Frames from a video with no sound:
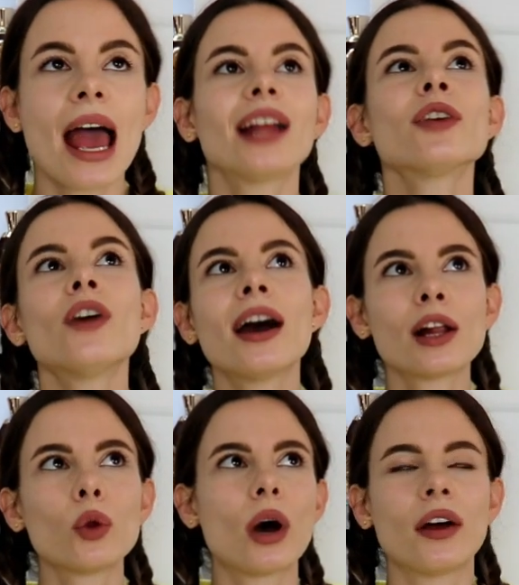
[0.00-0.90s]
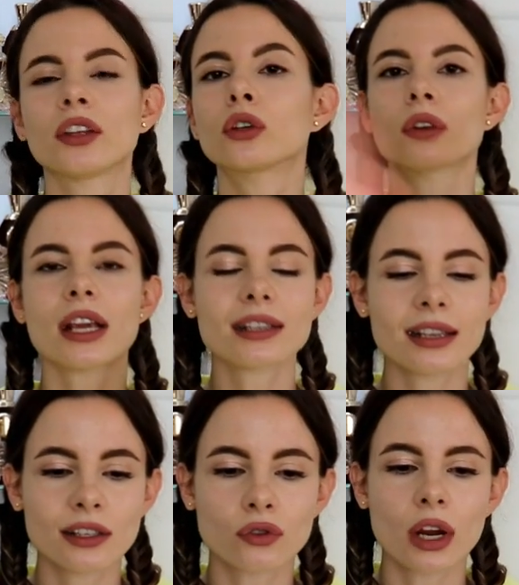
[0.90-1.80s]
And the final one, the
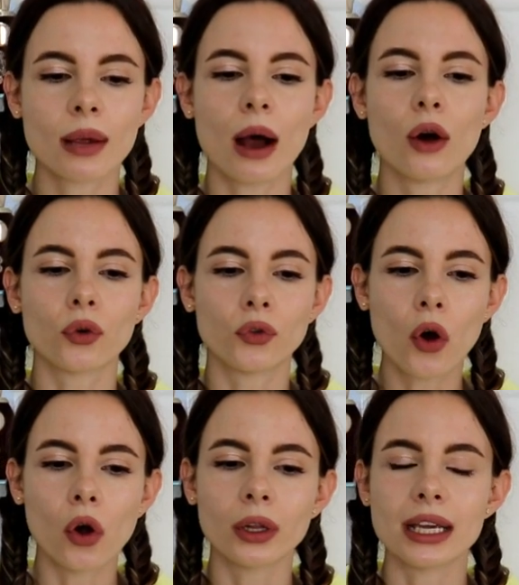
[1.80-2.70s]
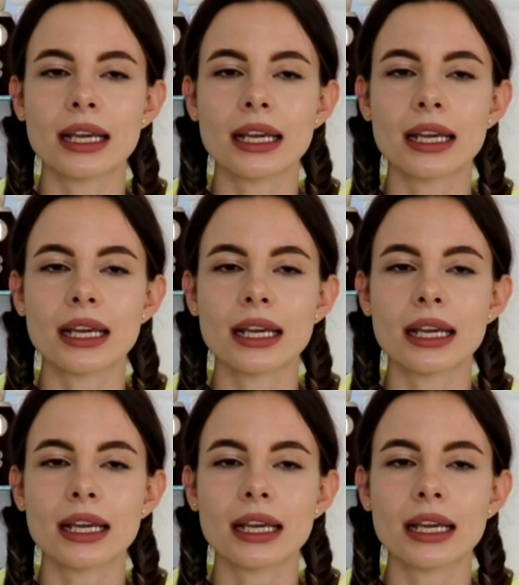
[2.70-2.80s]
craziest dream out of all,